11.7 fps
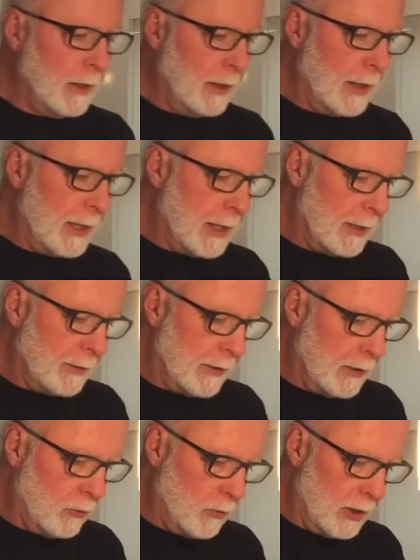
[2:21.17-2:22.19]
And
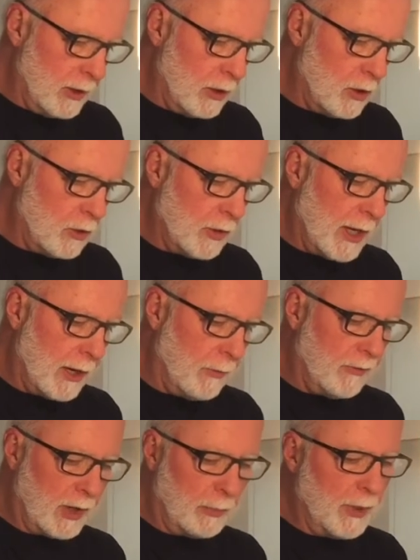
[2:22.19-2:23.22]
there we go. Now, we've
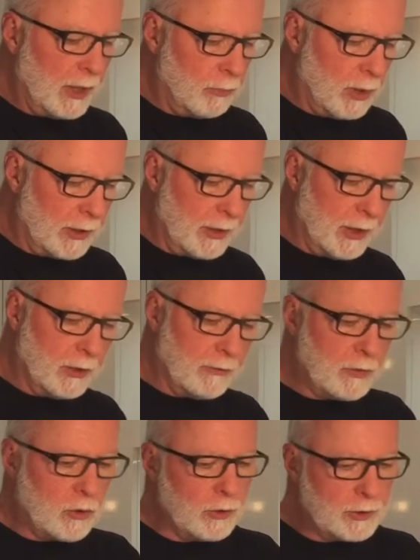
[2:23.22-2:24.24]
got a big blender here, of
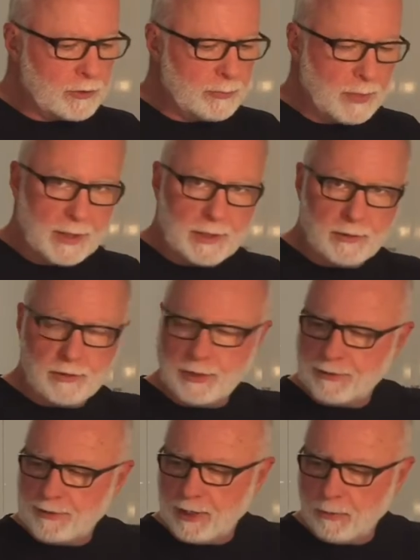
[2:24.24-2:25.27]
course, but as you can
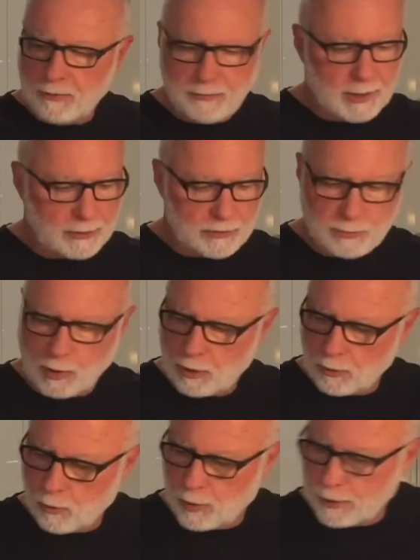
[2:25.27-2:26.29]
see, we've got a
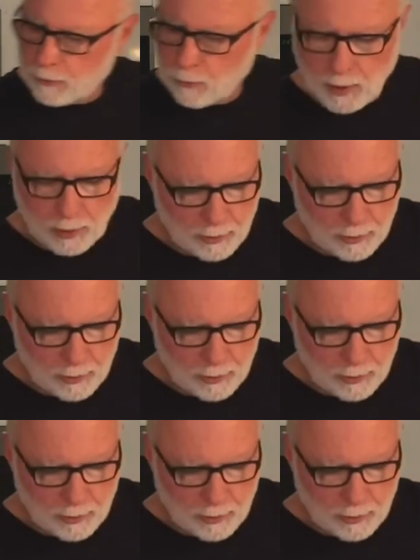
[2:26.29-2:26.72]
smaller one as well.